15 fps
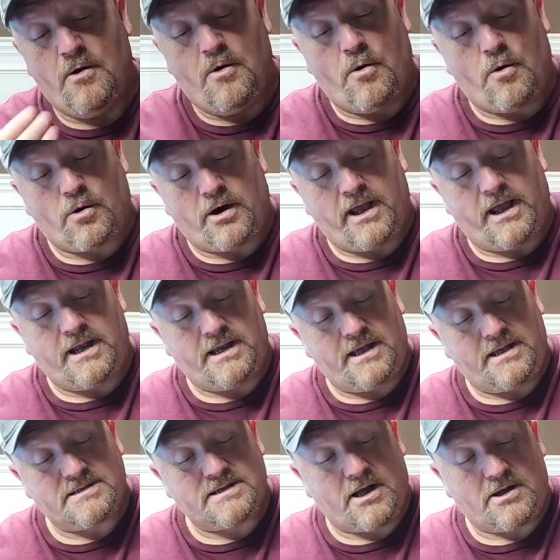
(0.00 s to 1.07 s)
or any
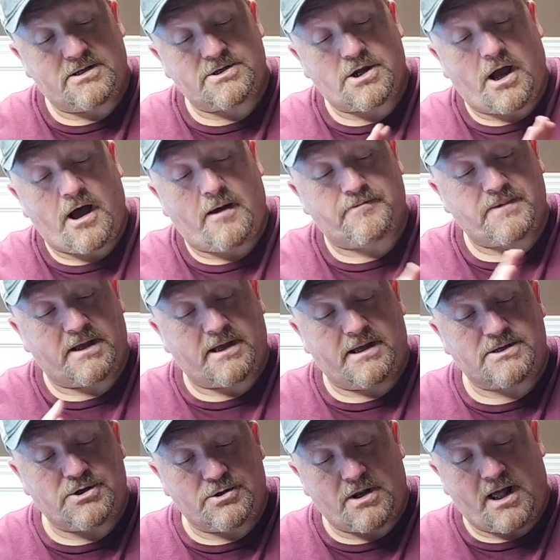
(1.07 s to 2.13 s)
such optic
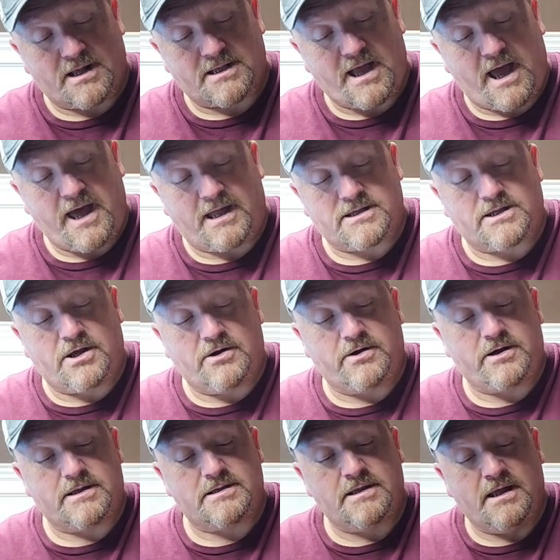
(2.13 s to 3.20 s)
that you'd like to add to
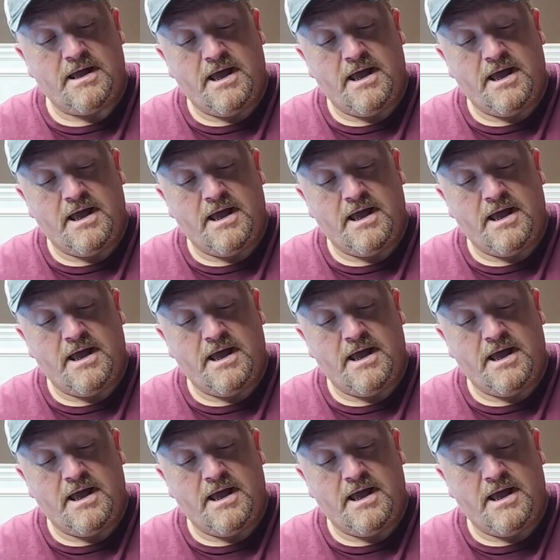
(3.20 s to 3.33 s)
it.